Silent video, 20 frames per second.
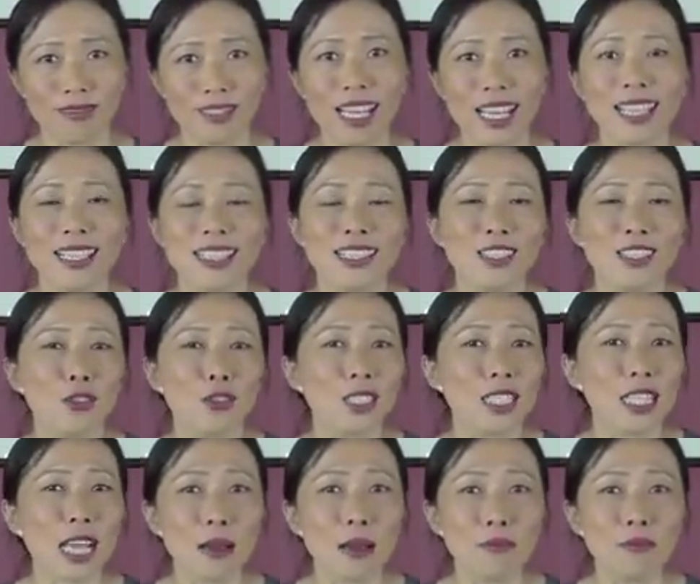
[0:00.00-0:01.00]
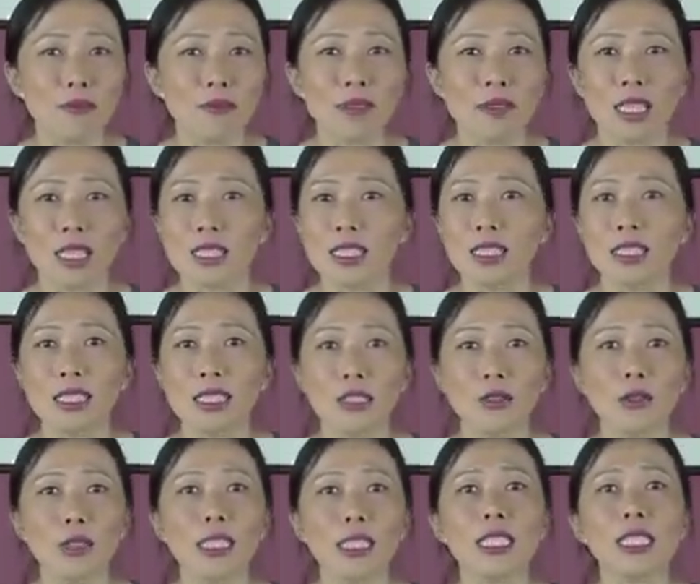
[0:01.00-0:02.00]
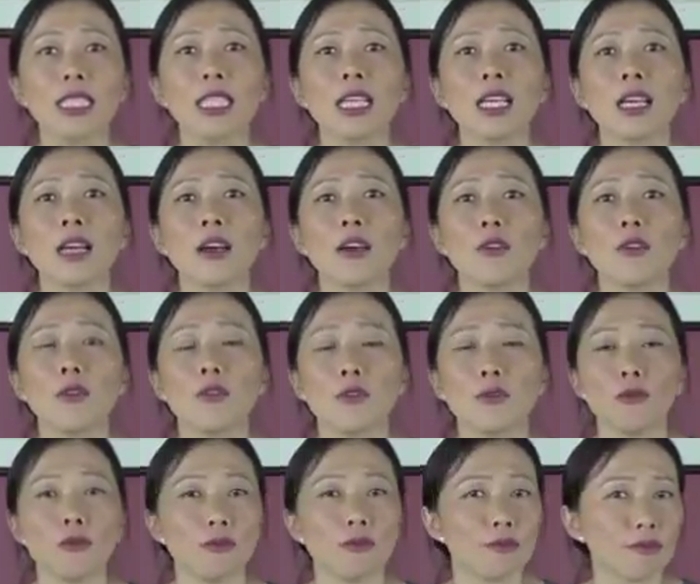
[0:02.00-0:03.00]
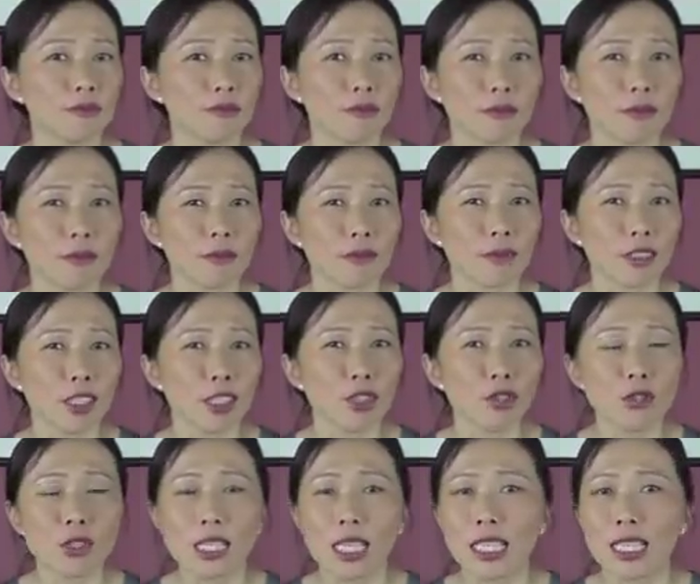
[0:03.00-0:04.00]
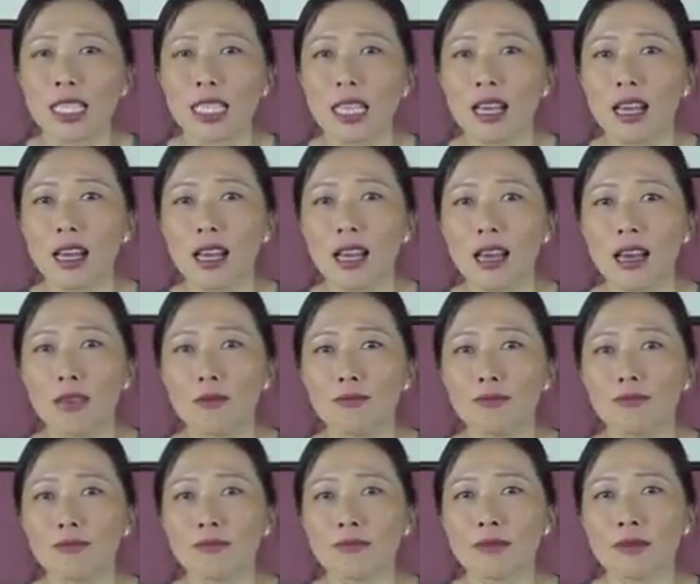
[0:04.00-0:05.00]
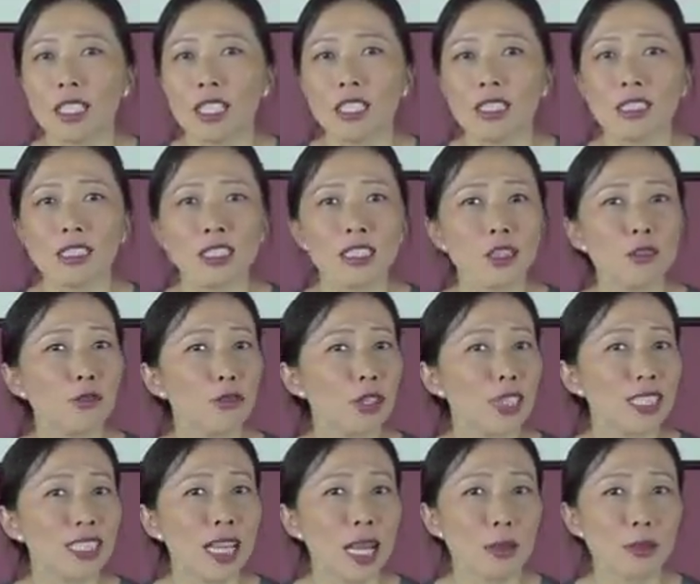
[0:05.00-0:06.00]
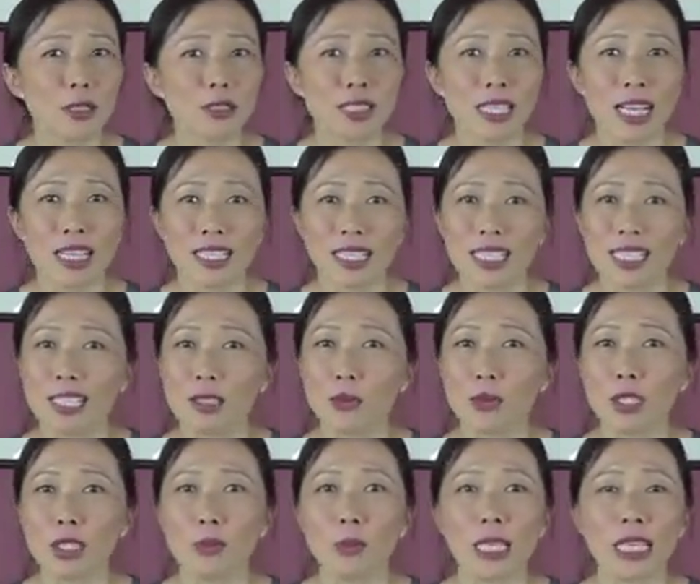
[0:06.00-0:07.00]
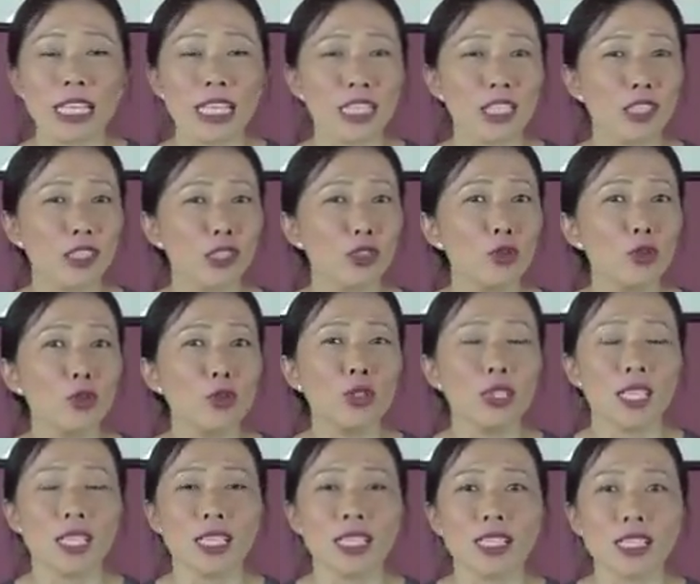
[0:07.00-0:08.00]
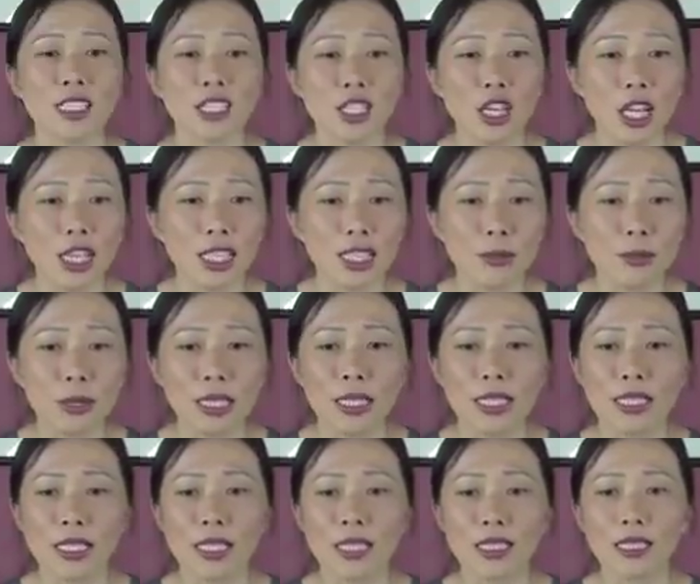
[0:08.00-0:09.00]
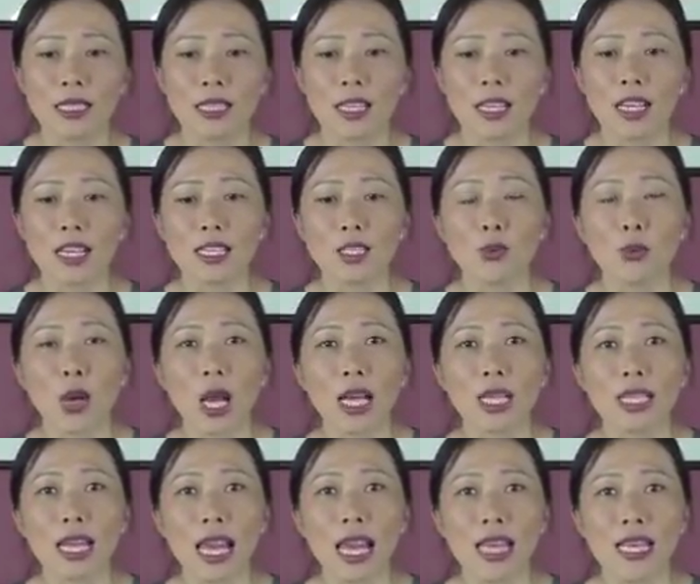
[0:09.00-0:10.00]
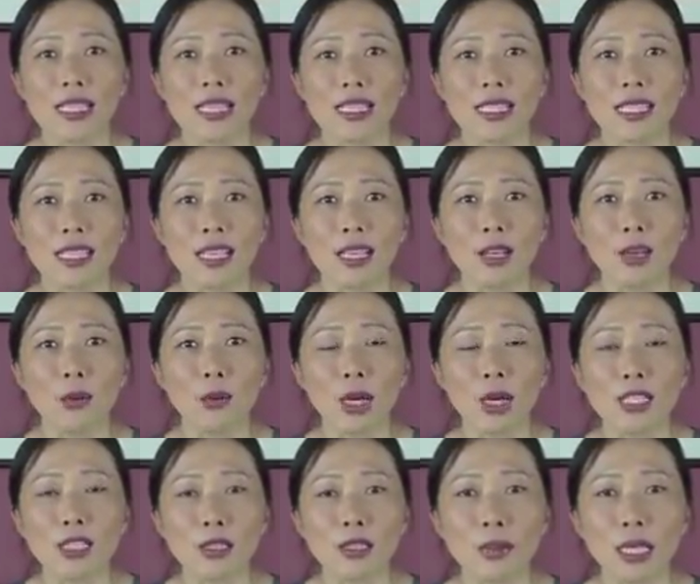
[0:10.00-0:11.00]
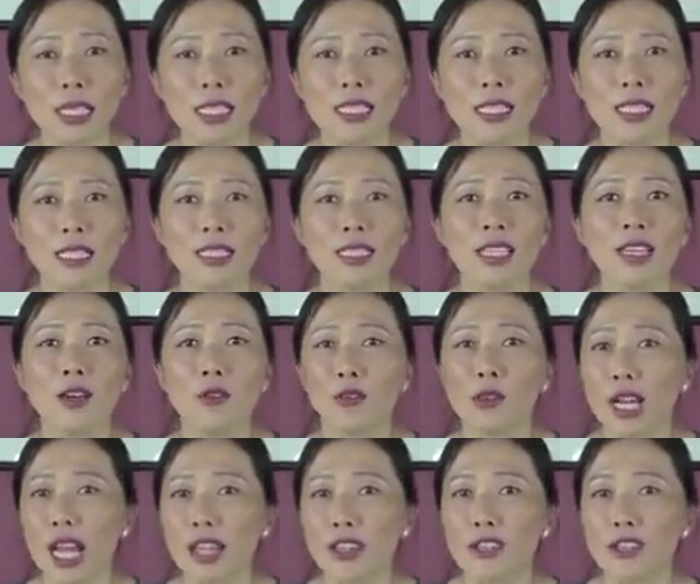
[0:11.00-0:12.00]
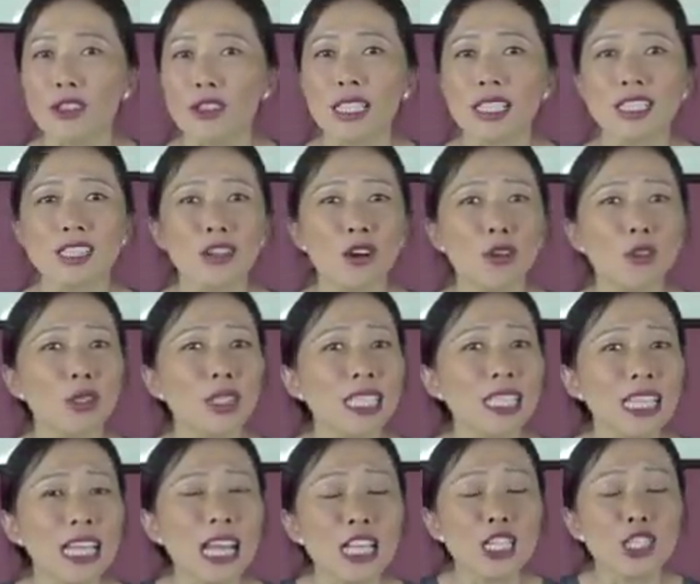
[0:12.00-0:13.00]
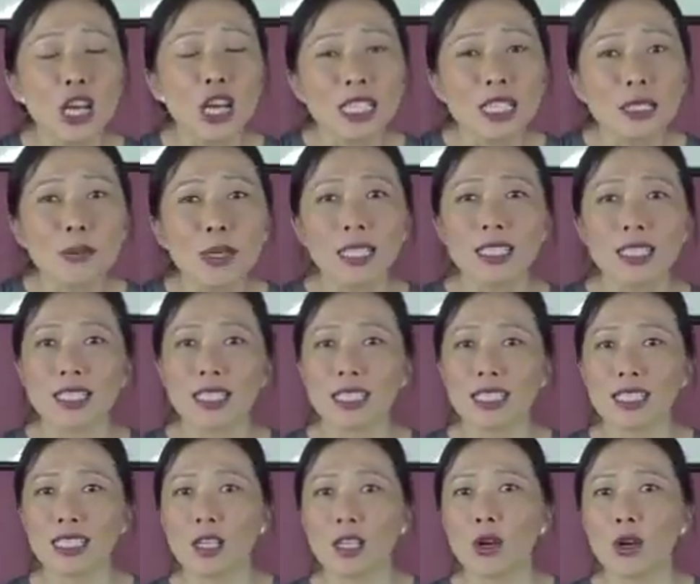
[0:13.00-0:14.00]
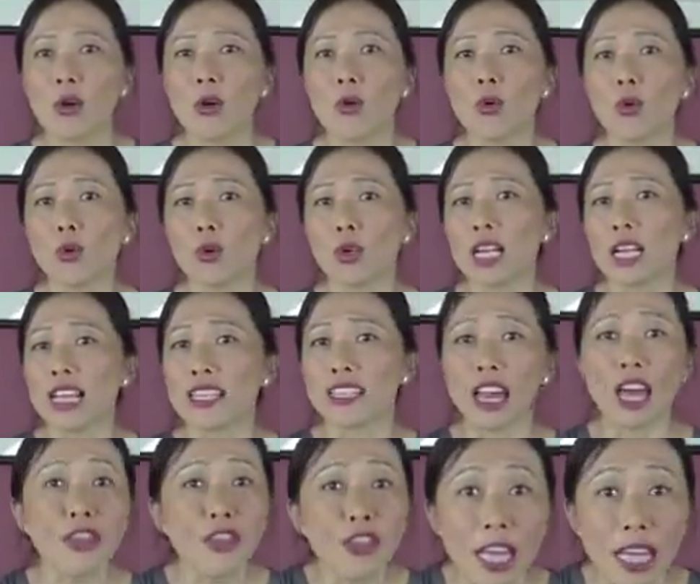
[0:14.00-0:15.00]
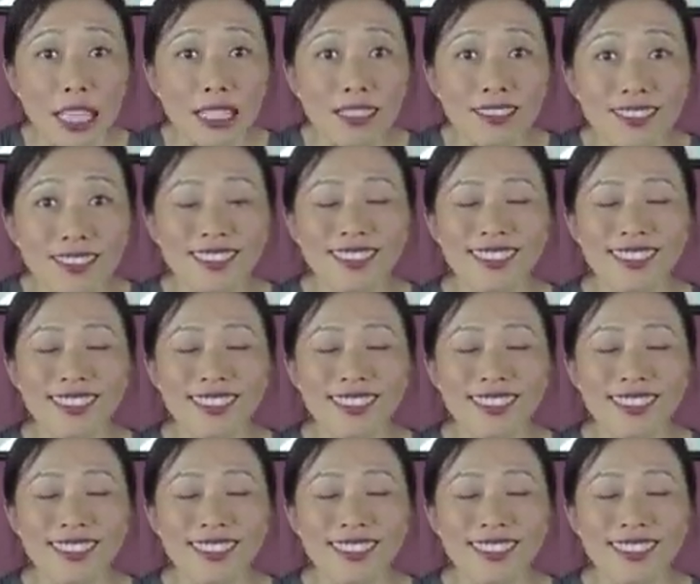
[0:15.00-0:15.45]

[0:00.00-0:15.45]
And so it's literally using different types of techniques, which may include Chinese medicine as well as Western medicine. For others, it's only Chinese medicine or nothing.